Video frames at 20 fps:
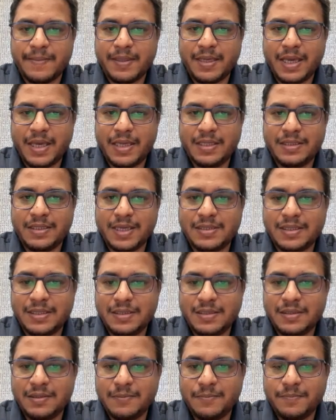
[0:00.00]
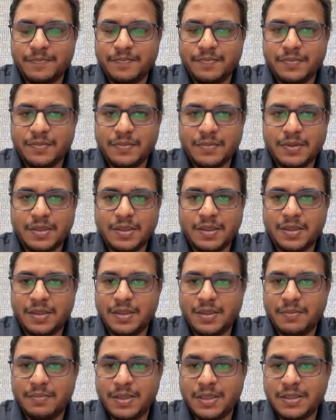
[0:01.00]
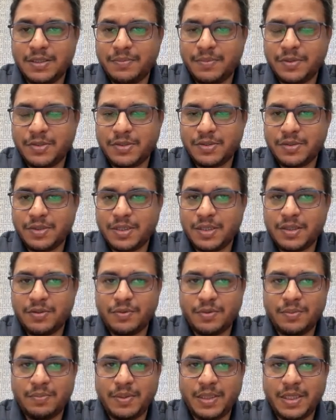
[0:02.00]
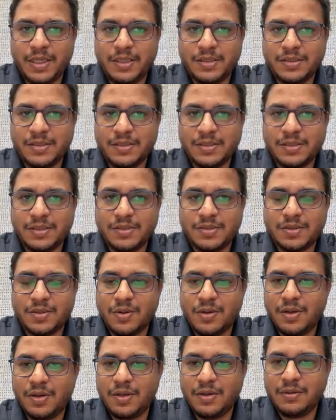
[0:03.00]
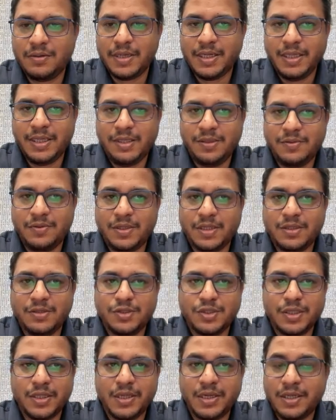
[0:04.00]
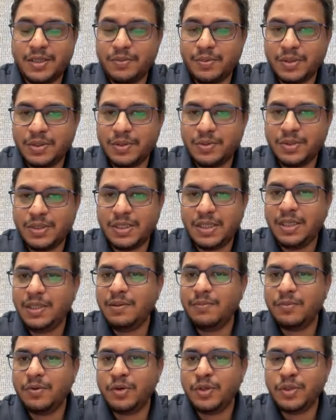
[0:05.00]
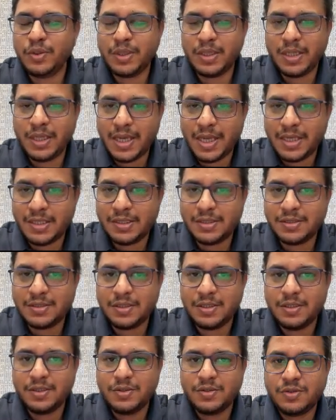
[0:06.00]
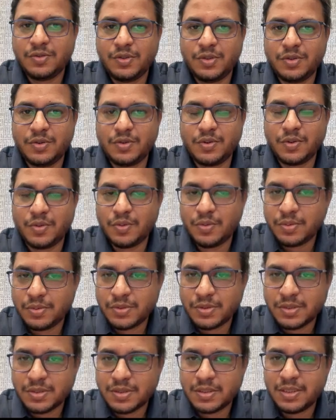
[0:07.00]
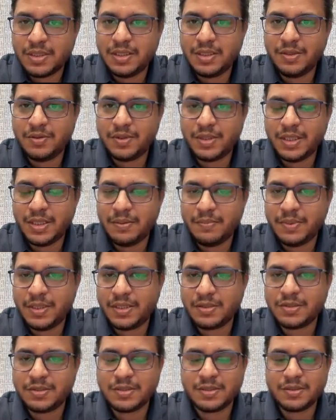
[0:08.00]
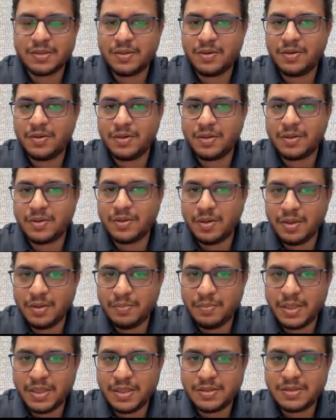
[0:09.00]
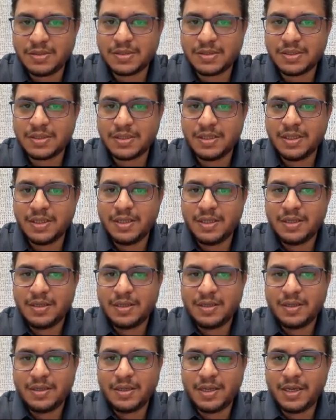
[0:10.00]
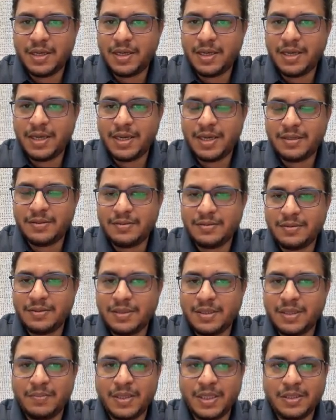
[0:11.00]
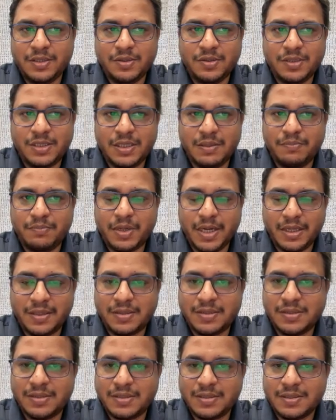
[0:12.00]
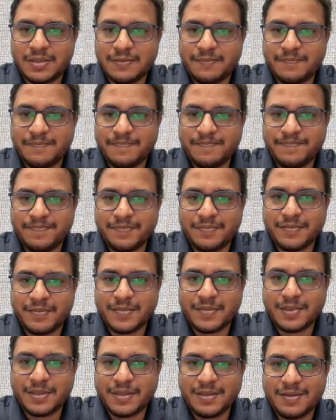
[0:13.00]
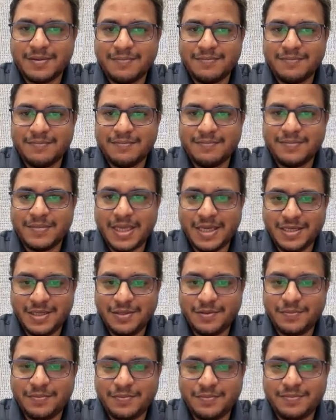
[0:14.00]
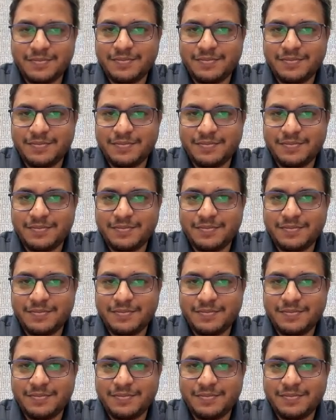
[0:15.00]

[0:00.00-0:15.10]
And that's it. The multi-persona roleplay agent is all ready. You can share it with your team or you can add it to your course in your LMS or call blitz and let your team practice. Thank you.